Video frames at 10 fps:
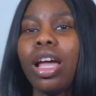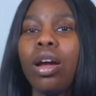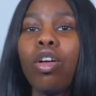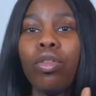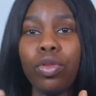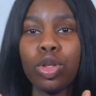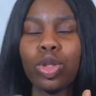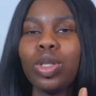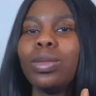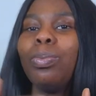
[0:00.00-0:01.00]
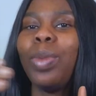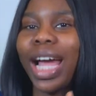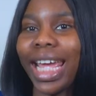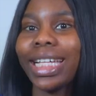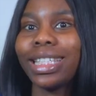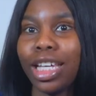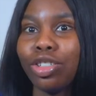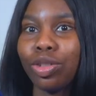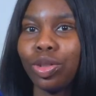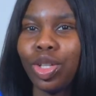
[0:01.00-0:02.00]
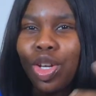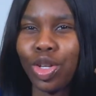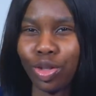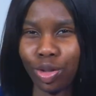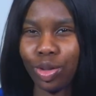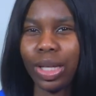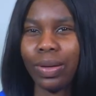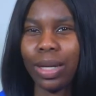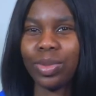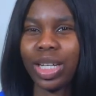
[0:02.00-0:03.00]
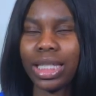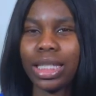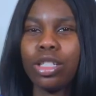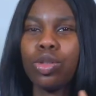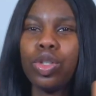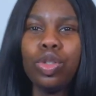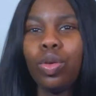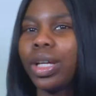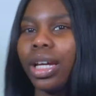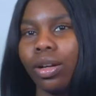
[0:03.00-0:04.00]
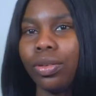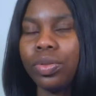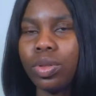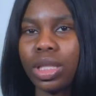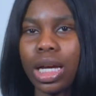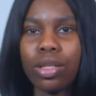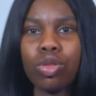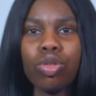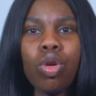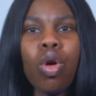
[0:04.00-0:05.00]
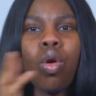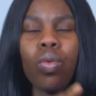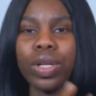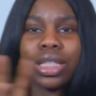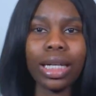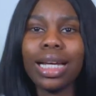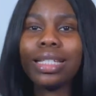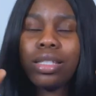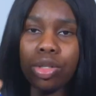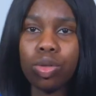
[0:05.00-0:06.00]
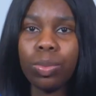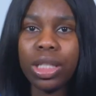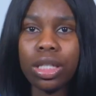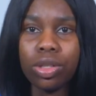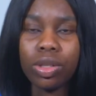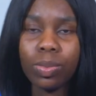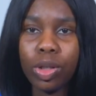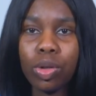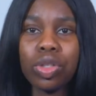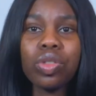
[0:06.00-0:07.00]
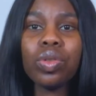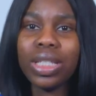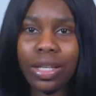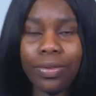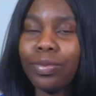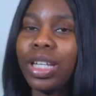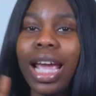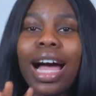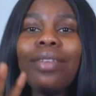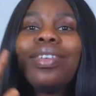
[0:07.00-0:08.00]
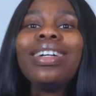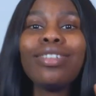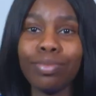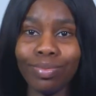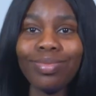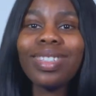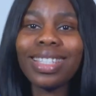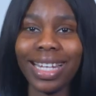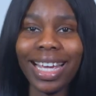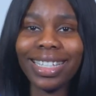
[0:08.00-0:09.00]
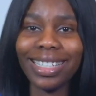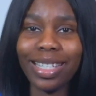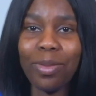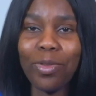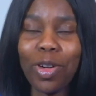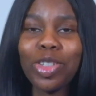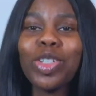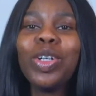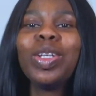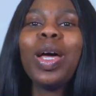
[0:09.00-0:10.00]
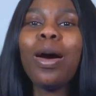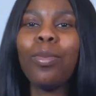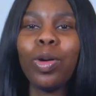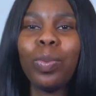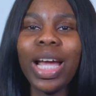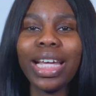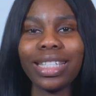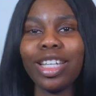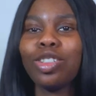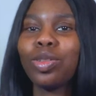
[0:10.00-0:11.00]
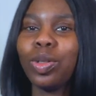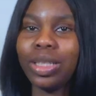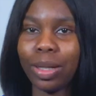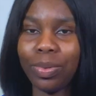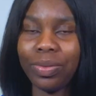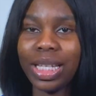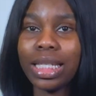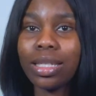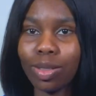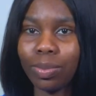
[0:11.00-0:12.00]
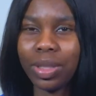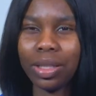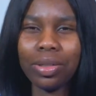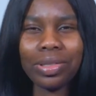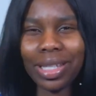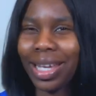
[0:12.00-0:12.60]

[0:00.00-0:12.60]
convulsions by extension. Do you get what I'm trying to say? So you don't get confused as to which class these two medications belong to. They have like the same function, but by extension, they are preventing something else.